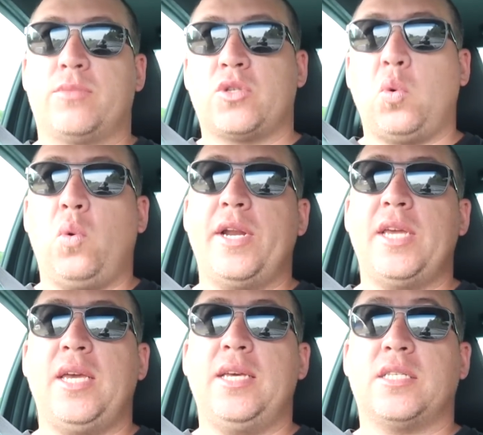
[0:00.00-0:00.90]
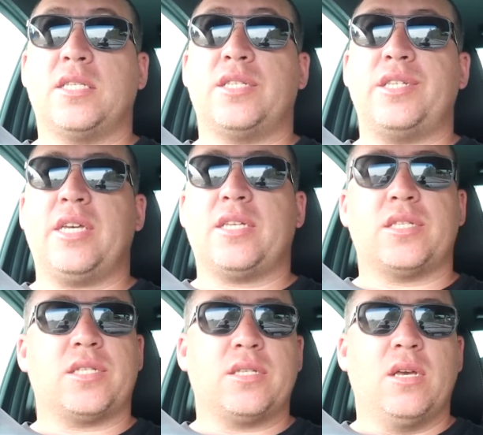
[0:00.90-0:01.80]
26